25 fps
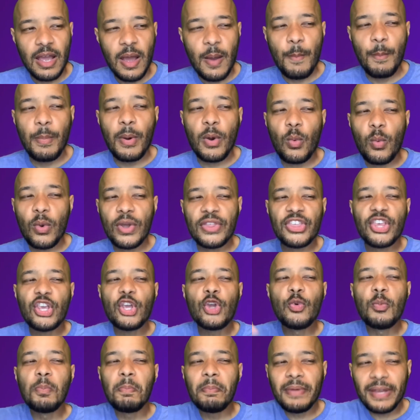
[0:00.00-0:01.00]
But with
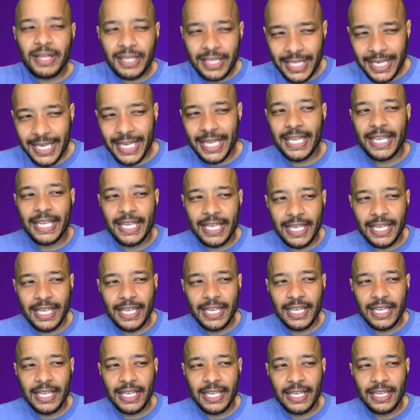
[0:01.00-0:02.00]
humility,
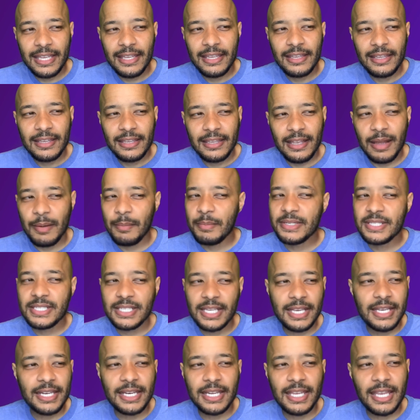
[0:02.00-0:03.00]
I'm going to
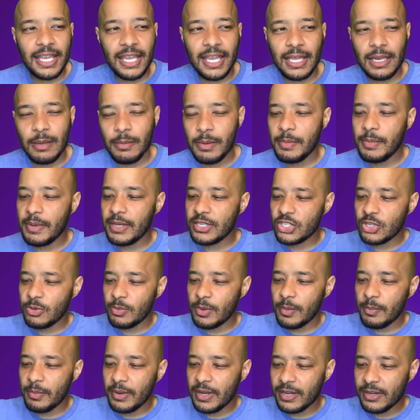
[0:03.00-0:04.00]
say it again. Let me make sure
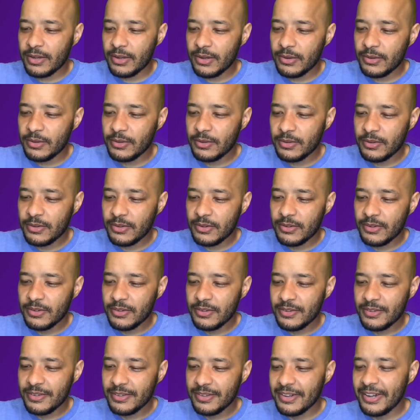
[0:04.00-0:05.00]
my mic on.
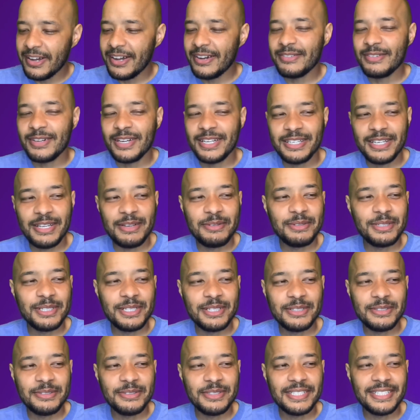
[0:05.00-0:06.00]
All right, there we
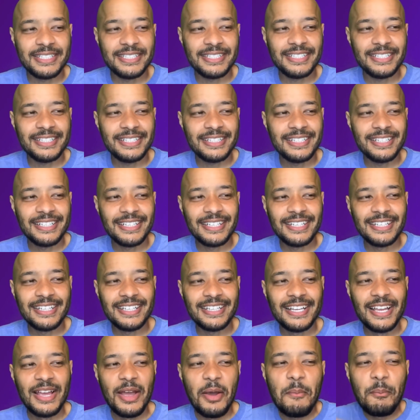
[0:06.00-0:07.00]
go. We good.
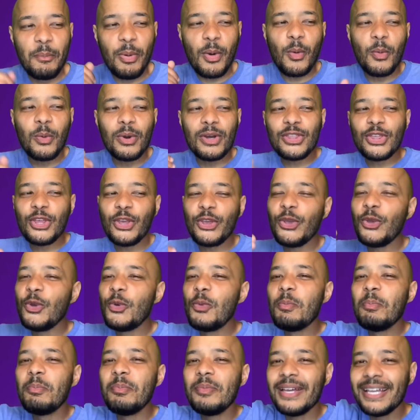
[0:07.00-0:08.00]
But with
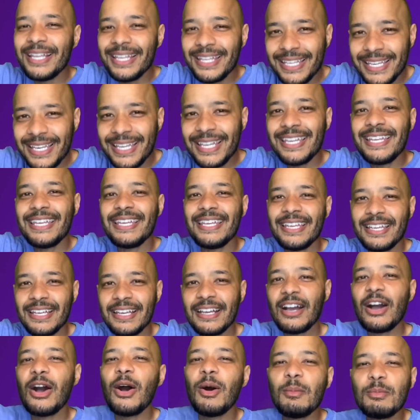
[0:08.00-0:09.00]
humility
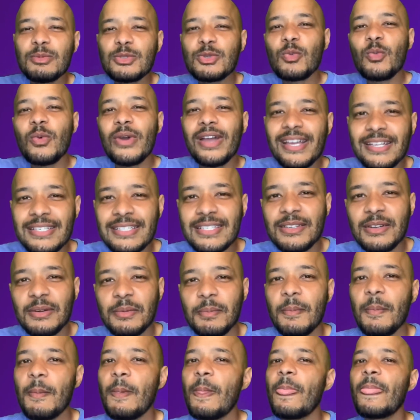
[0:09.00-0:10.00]
comes
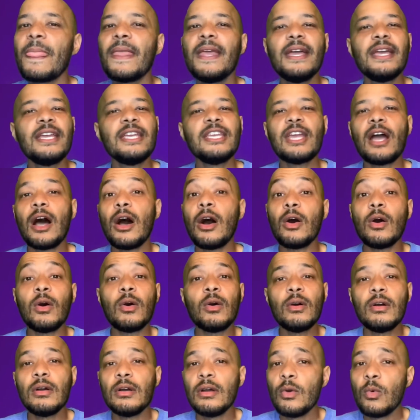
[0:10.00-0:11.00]
wisdom. Y'all,
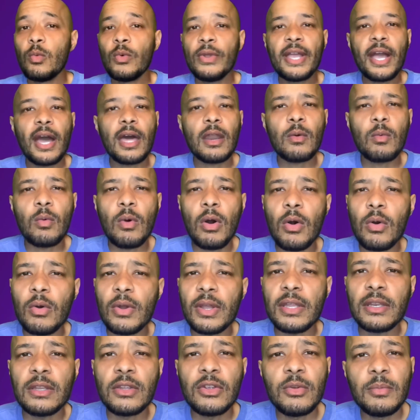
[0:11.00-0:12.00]
we got to walk
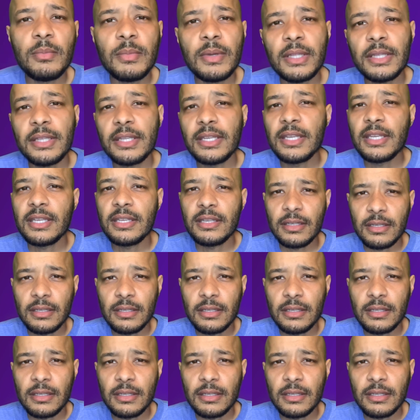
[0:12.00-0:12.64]
in humility.